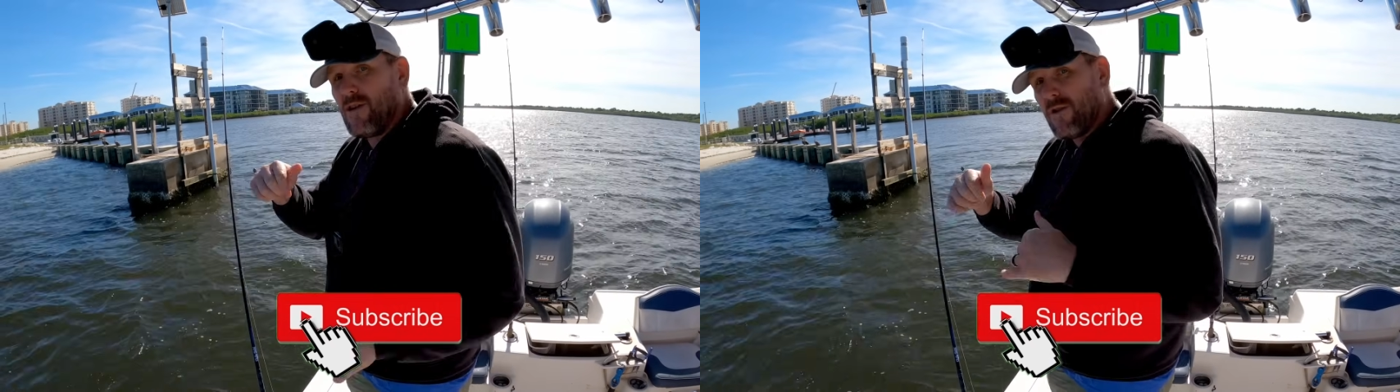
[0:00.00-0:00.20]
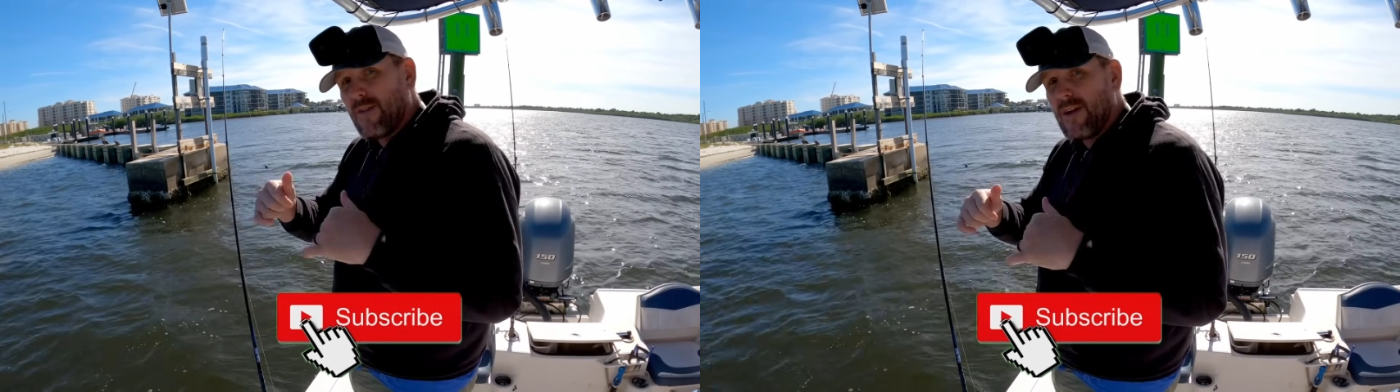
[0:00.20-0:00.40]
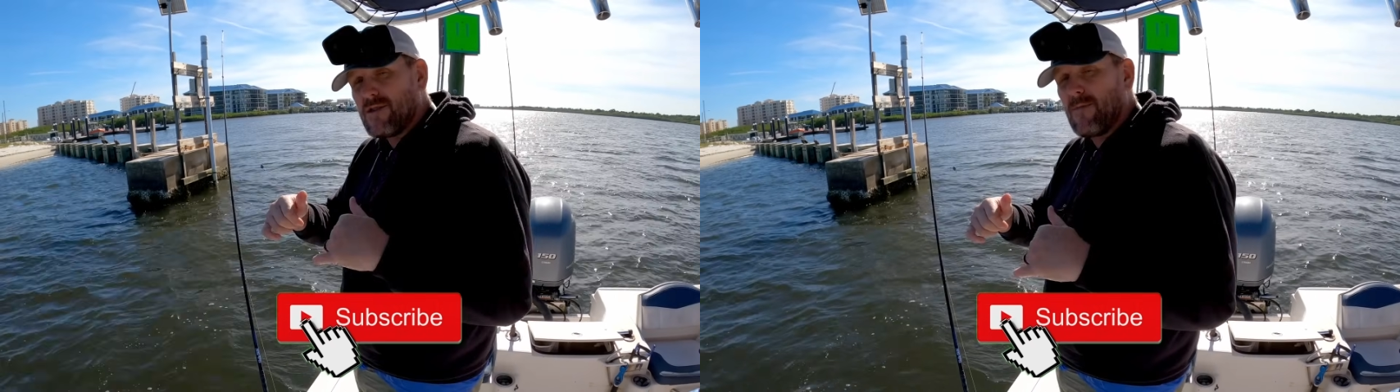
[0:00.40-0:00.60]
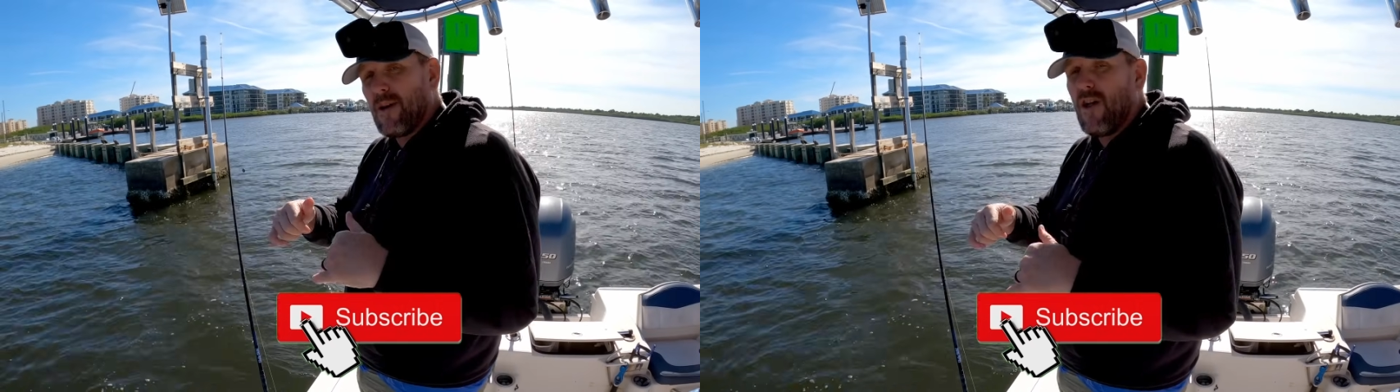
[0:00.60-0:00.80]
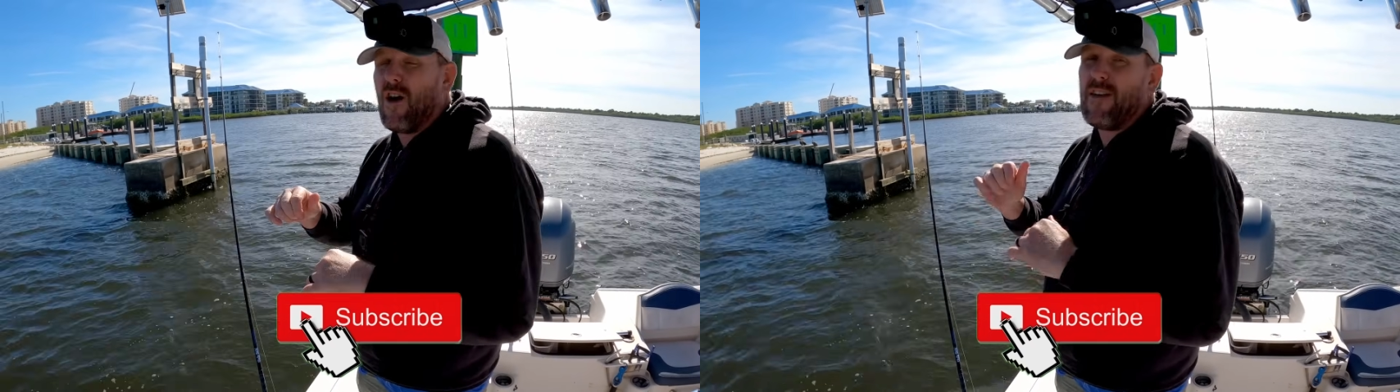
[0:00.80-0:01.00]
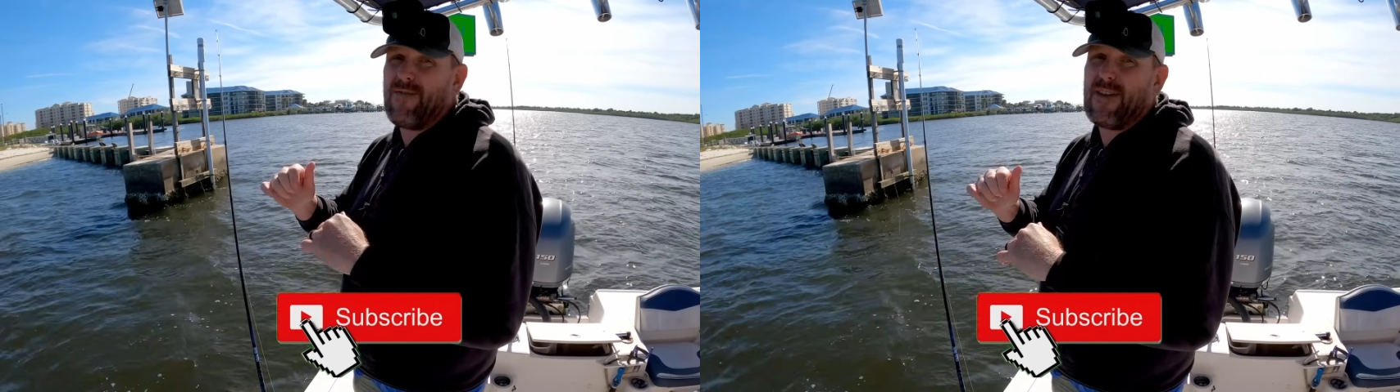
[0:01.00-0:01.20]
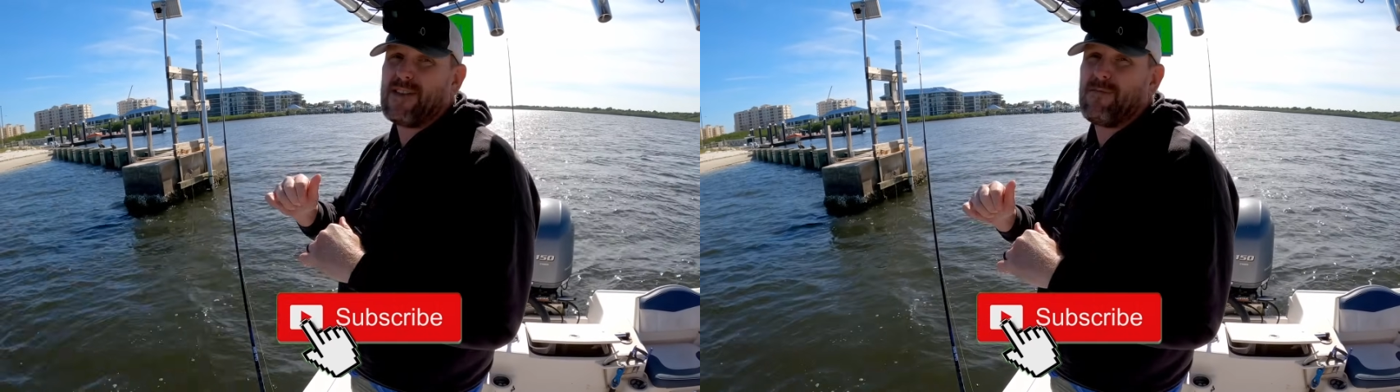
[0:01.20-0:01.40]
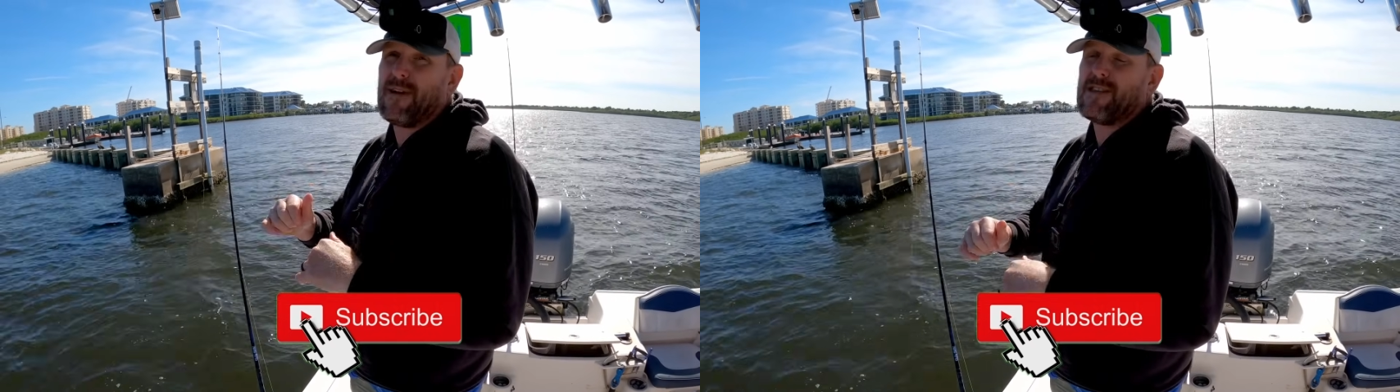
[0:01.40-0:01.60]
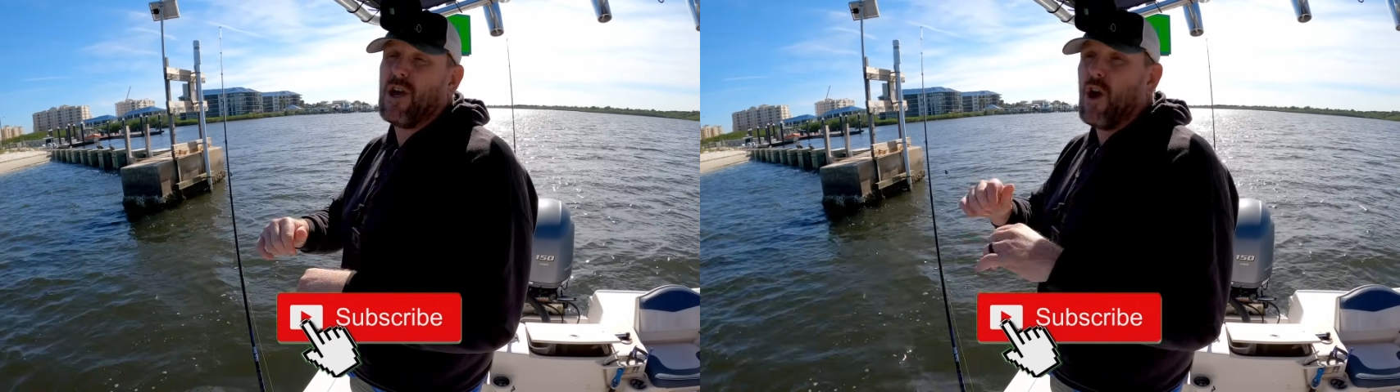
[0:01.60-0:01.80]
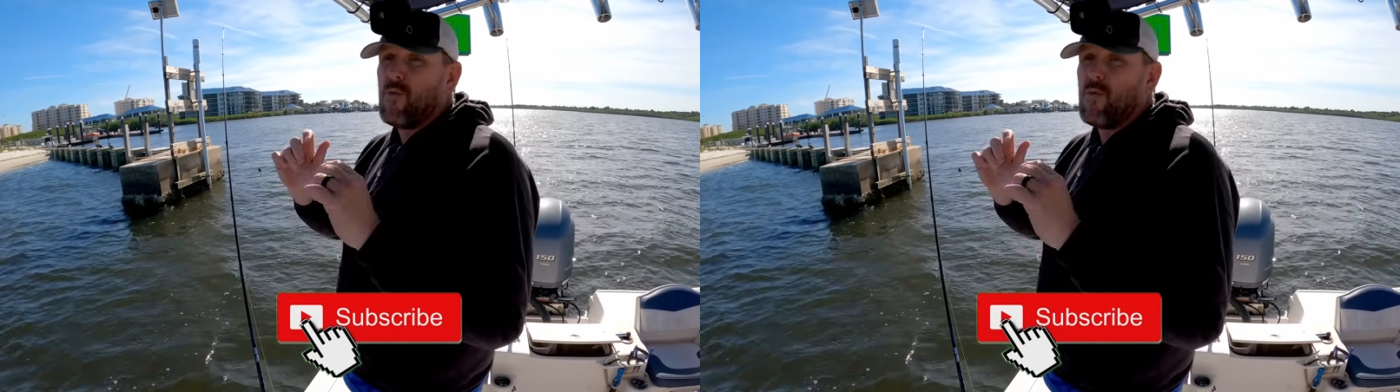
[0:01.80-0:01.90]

notification bell, all that fancy mess.